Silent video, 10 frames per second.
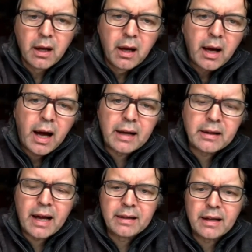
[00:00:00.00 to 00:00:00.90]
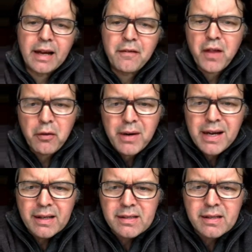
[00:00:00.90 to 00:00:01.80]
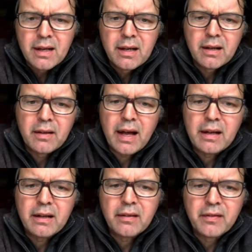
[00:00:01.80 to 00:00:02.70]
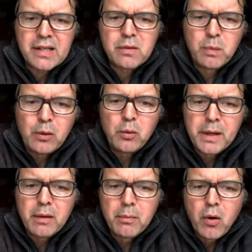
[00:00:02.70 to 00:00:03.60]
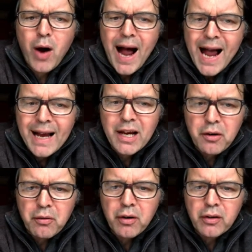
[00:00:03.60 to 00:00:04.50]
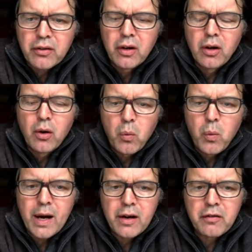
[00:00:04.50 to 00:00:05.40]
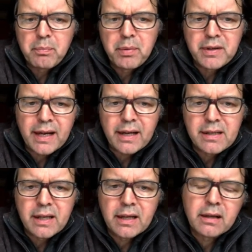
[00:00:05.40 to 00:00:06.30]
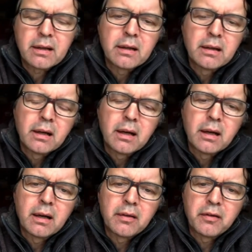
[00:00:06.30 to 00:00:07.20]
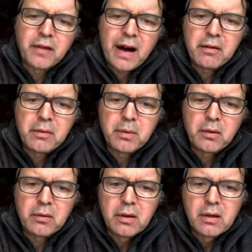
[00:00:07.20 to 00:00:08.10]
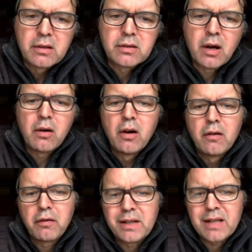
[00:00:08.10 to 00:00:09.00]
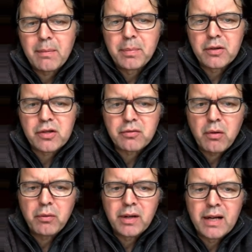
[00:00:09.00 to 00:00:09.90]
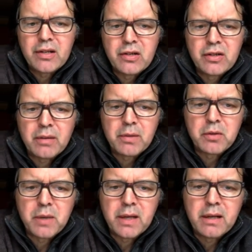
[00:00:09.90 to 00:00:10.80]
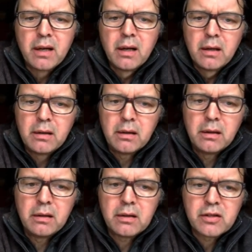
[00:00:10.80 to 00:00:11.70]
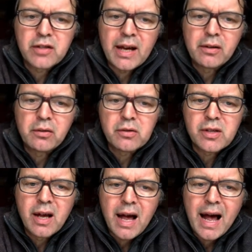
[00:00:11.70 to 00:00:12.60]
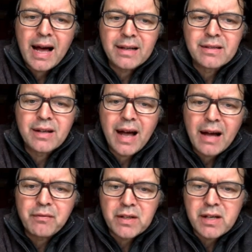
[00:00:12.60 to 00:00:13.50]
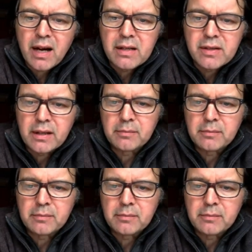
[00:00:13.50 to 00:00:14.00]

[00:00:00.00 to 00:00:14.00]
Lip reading: And if there is, then this will be a more accurate way of predicting the variable. So, for example, a strong relationship between sales and advertising.